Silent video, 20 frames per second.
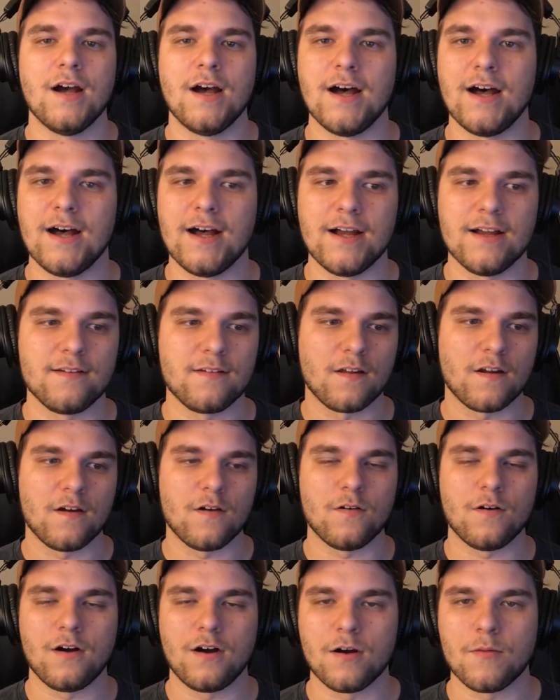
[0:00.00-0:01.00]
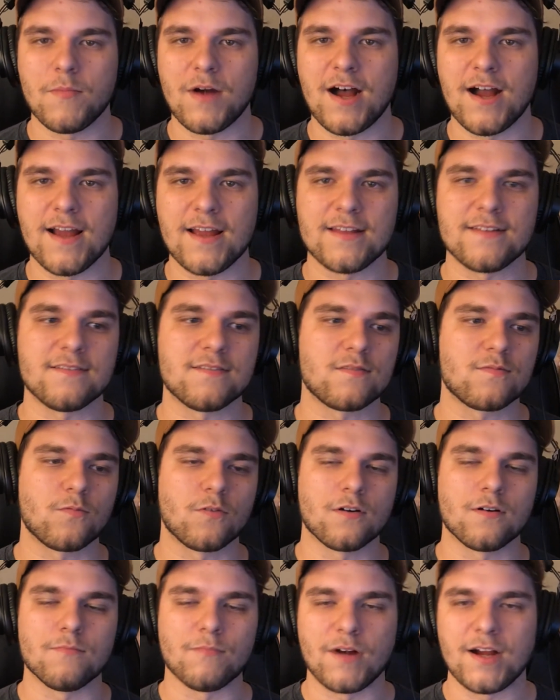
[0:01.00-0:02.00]
our minds.
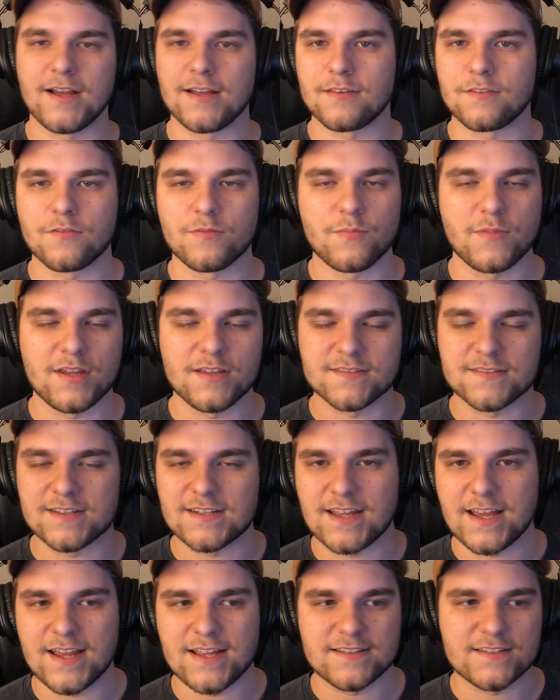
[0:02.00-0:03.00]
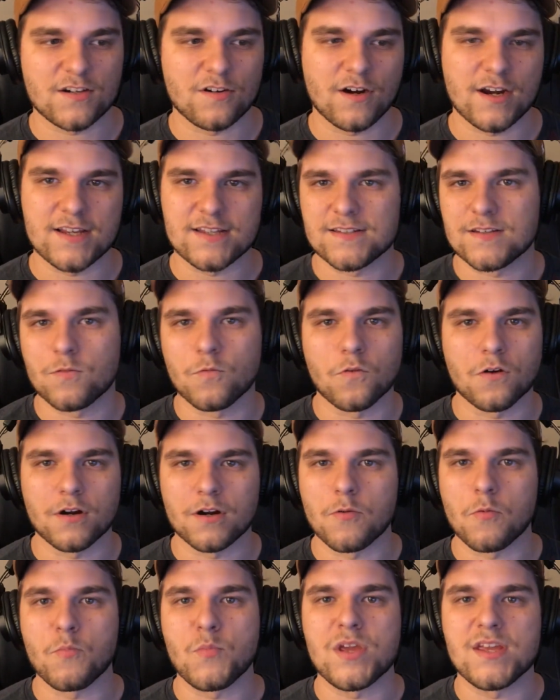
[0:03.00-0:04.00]
We're buying 3 meals a day. It's crazy. We're
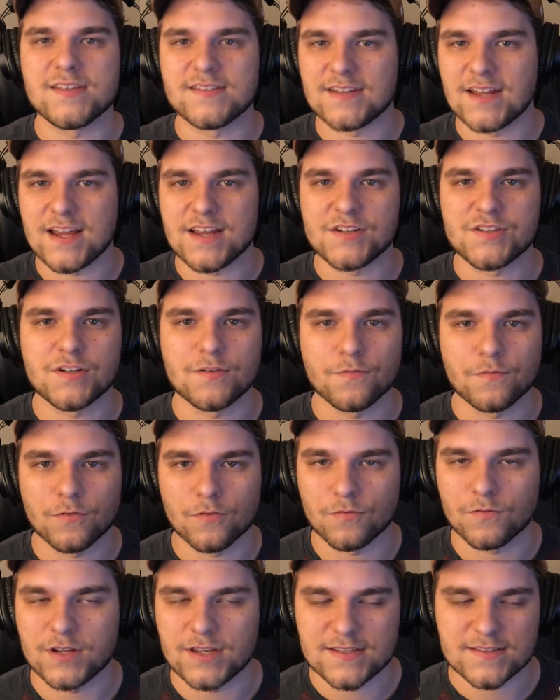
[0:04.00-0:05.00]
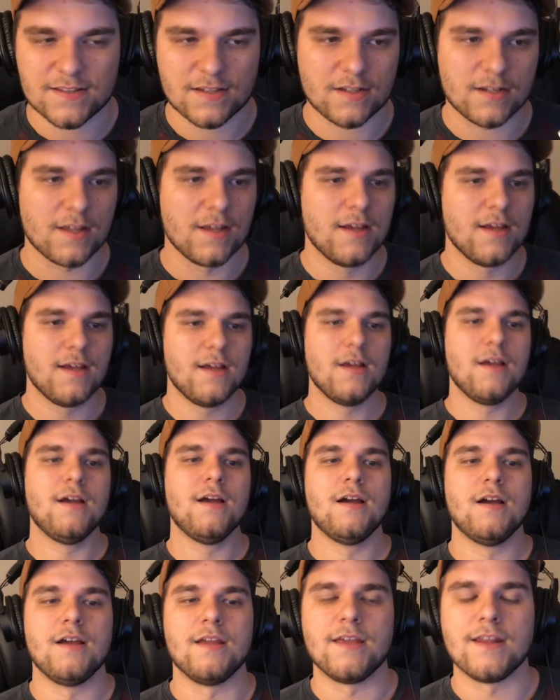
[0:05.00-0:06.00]
an obese nation for a reason.
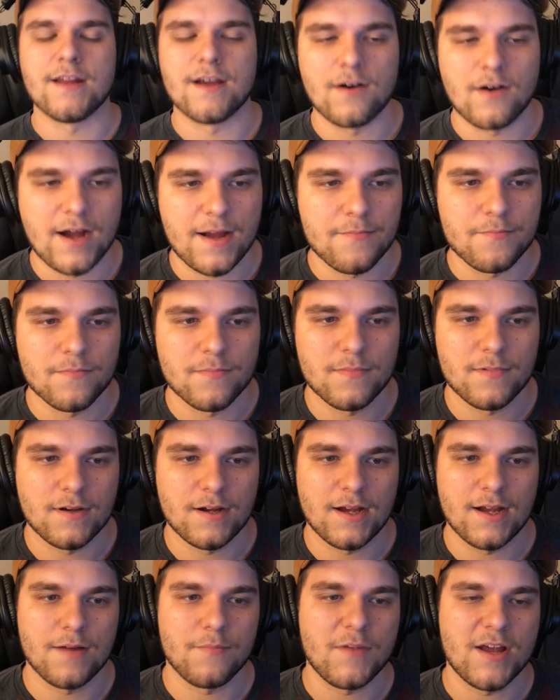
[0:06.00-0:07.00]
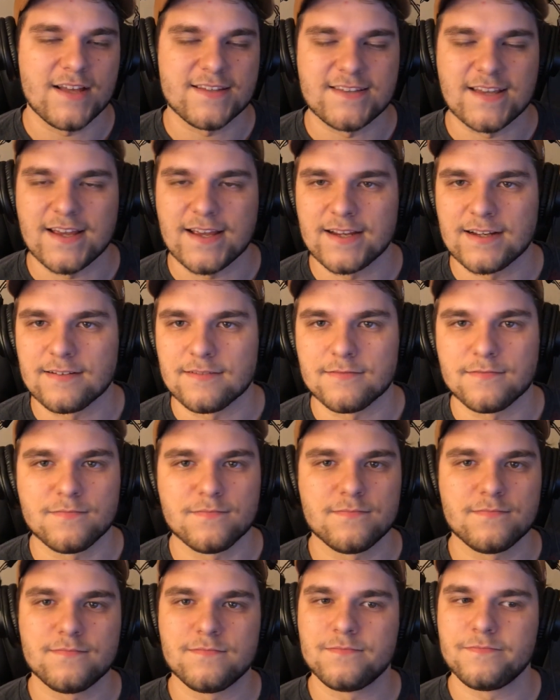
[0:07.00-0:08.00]
I'm not saying
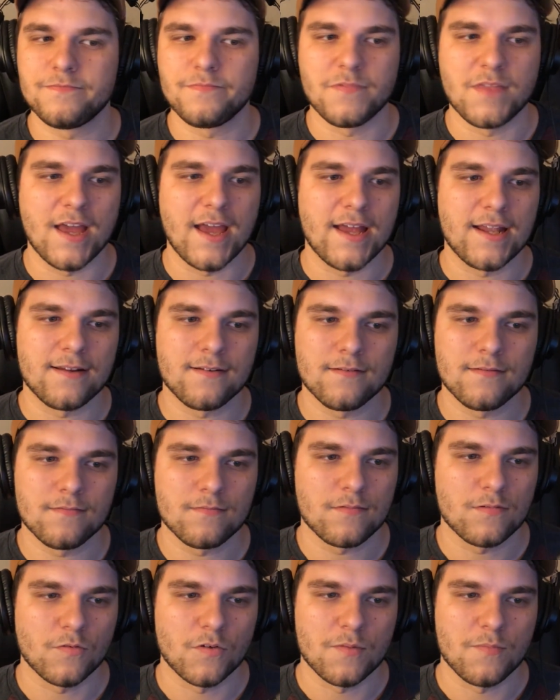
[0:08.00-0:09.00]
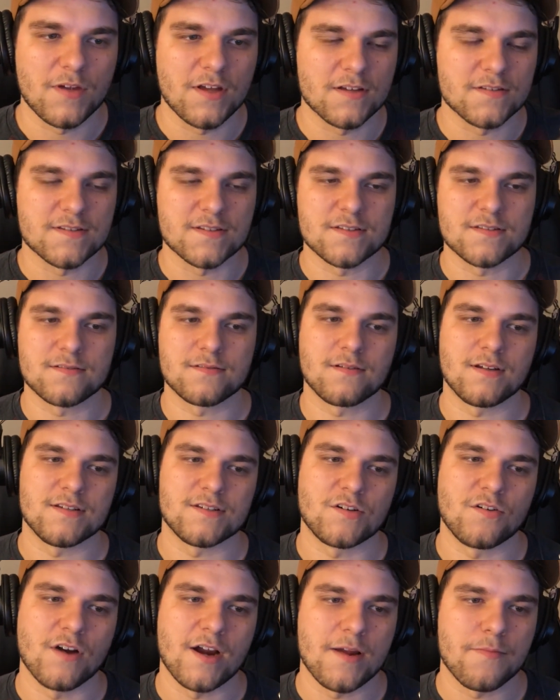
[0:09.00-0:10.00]
that 3 meals
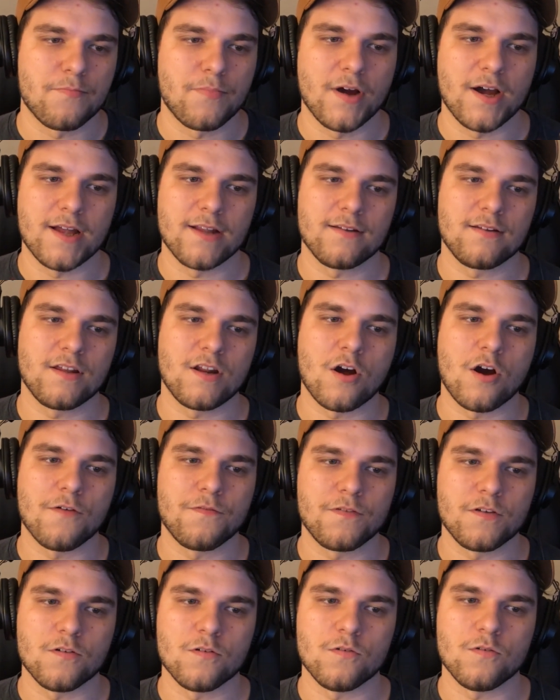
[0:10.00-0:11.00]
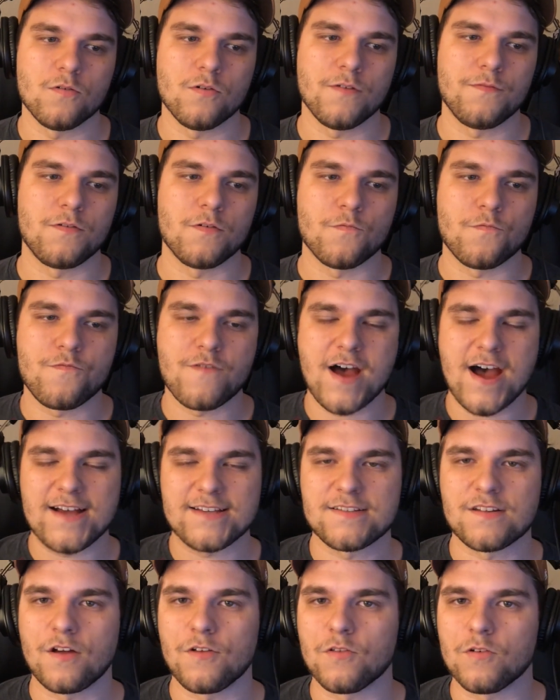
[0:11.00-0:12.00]
is great, but if you
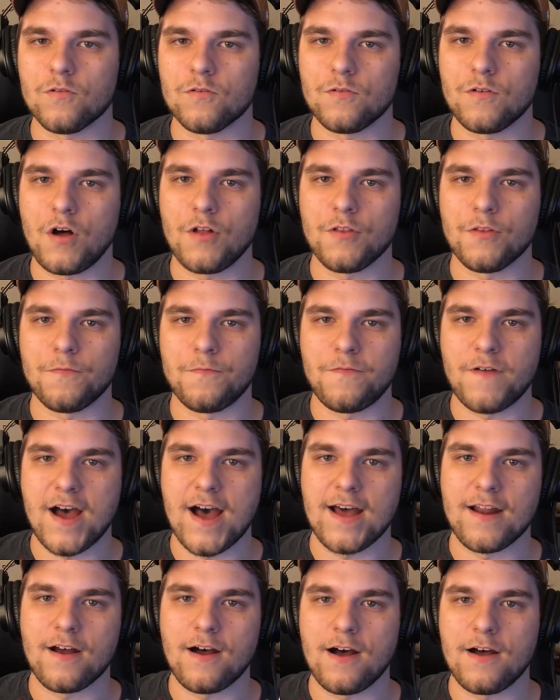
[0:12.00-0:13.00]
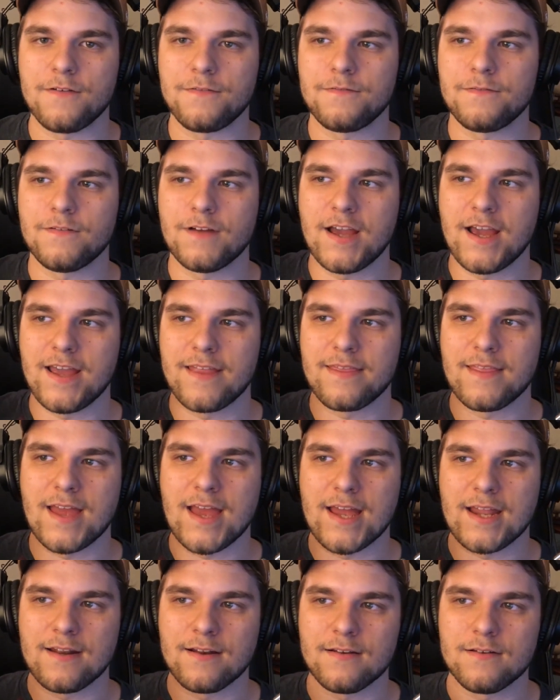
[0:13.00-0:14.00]
fast all the fat off and
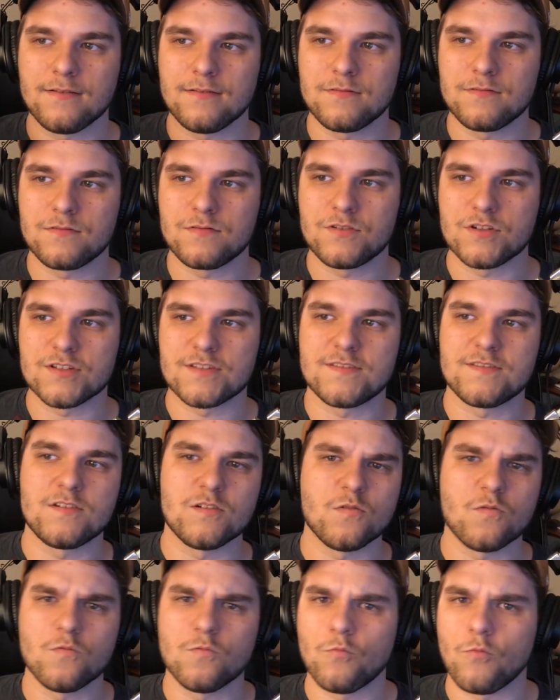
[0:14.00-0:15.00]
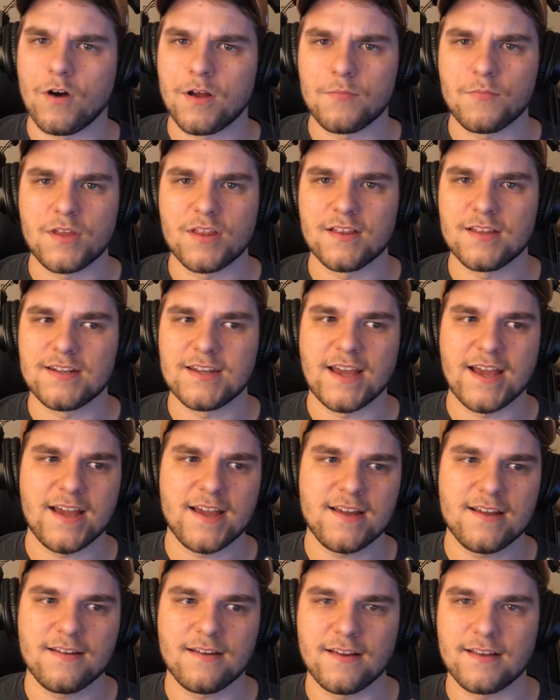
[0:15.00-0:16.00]
then just do 1 meal a
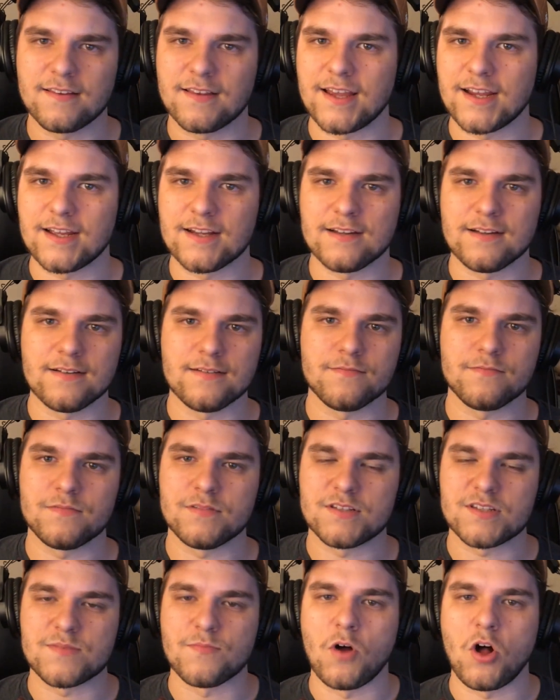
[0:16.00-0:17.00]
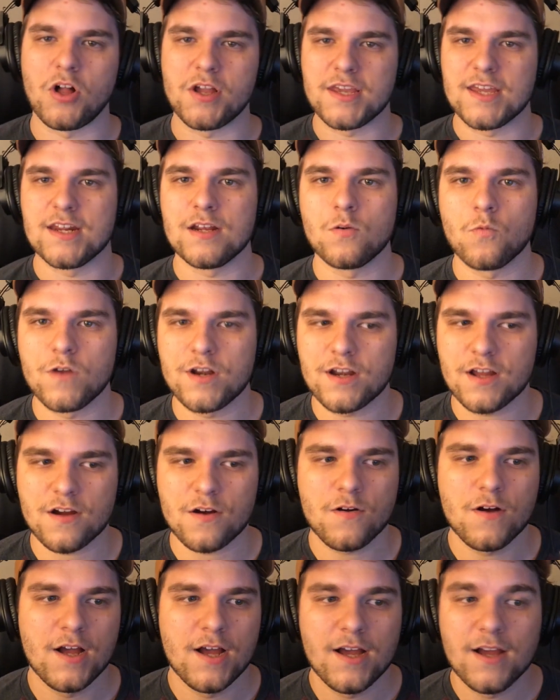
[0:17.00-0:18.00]
day in like a small eating
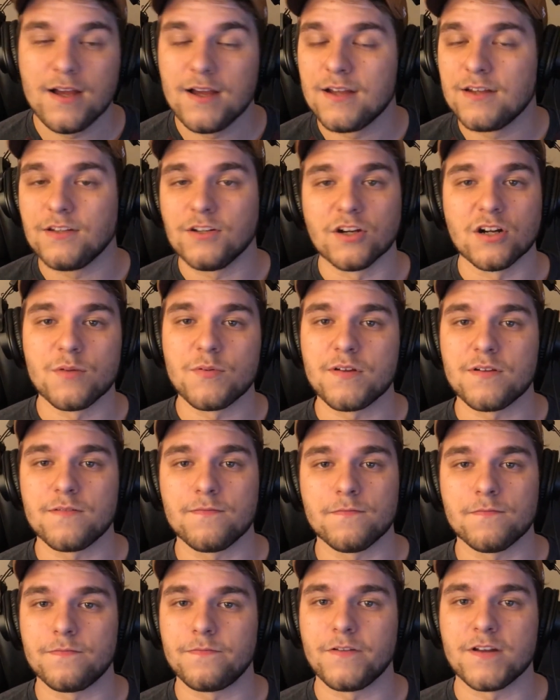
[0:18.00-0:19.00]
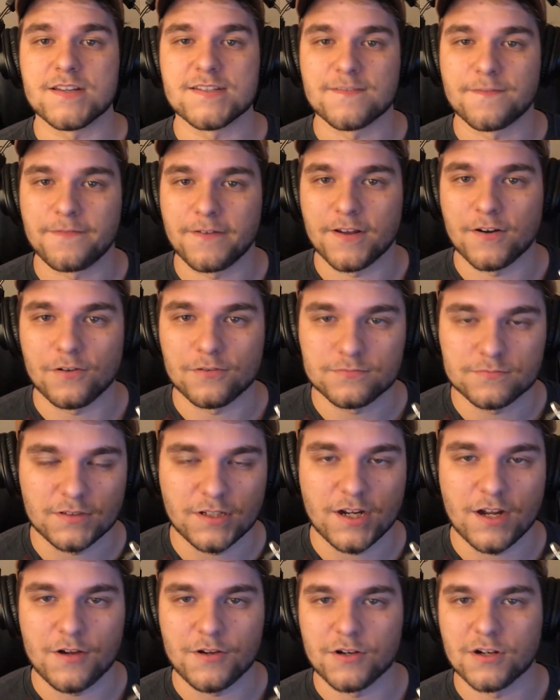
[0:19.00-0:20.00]
window, you're going to be fit as a fiddle.
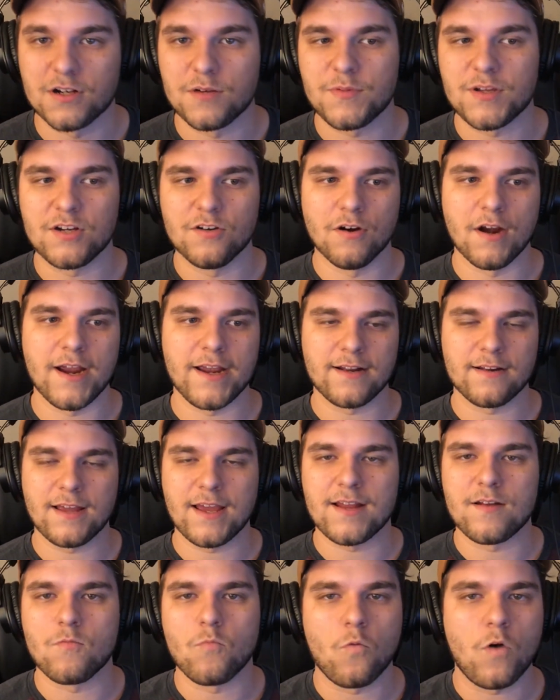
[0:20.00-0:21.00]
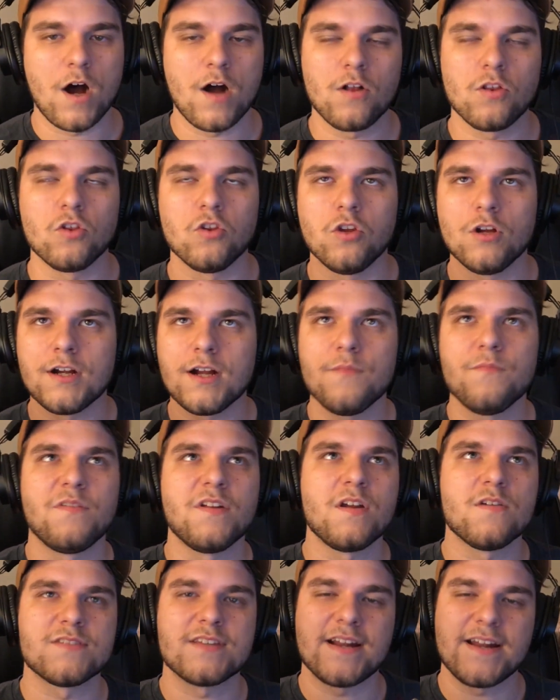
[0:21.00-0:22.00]
You know, you're going to be great. And look up
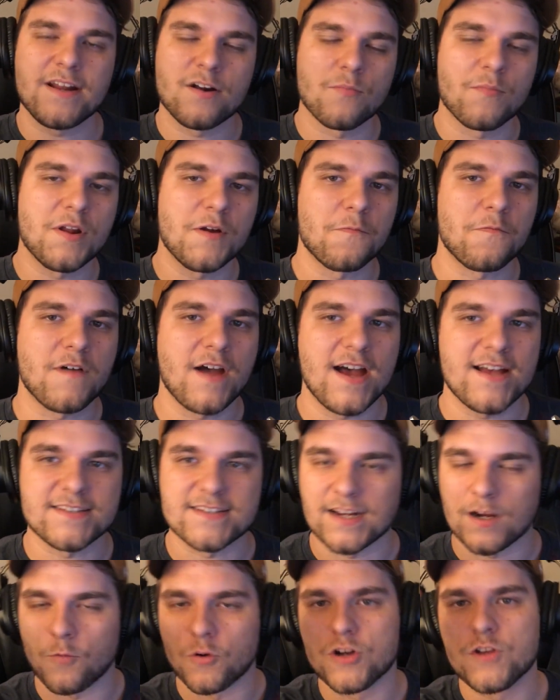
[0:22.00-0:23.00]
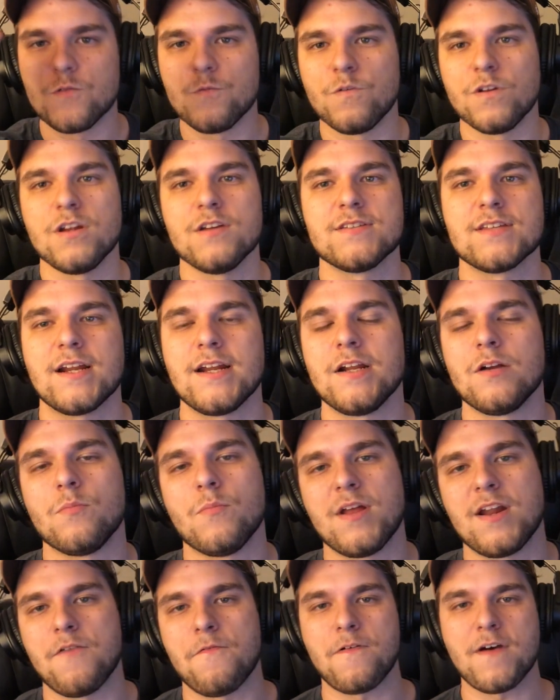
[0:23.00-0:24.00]
videos on intermittent fasting. I want to do videos on
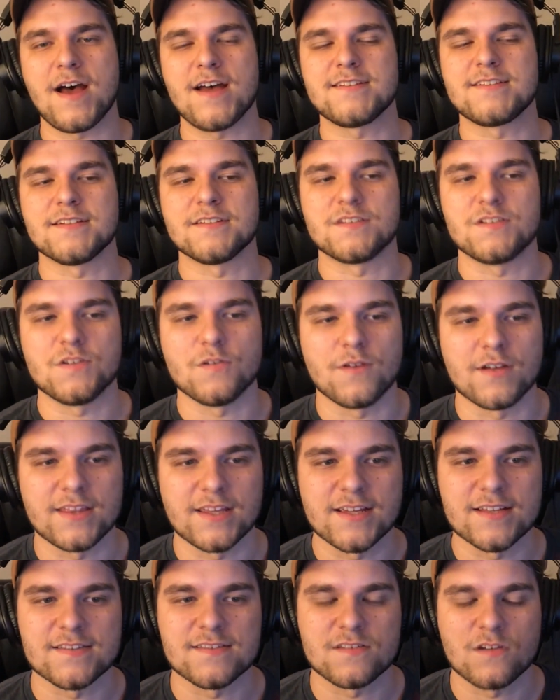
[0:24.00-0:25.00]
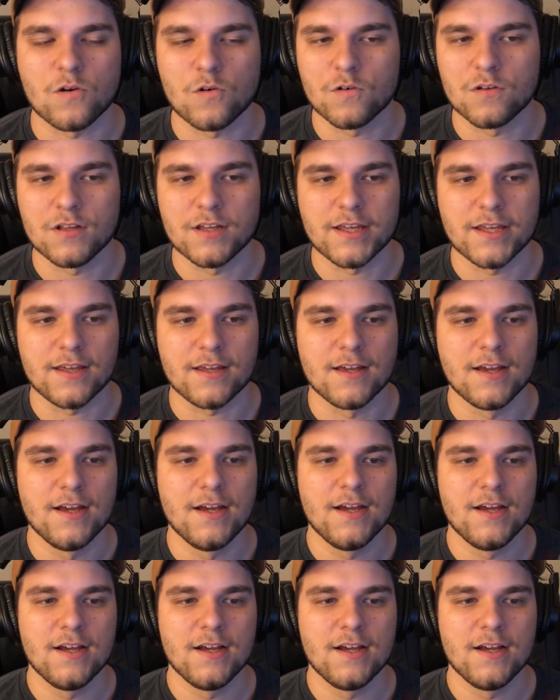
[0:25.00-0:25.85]
intermittent fasting too. I think it's totally